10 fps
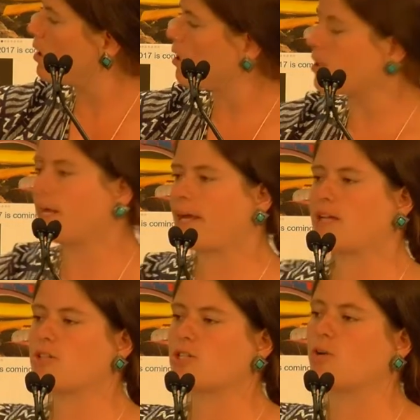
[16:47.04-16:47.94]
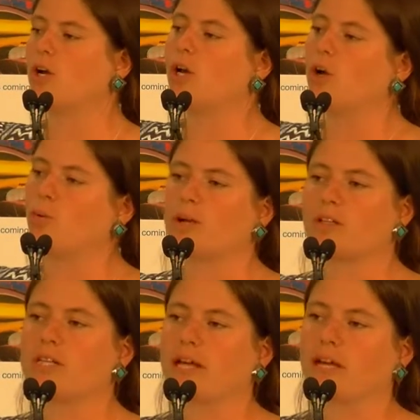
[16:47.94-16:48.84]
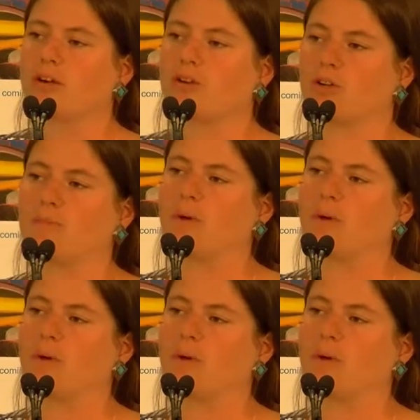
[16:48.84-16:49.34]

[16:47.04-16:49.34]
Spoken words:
our land. So we're the landowner,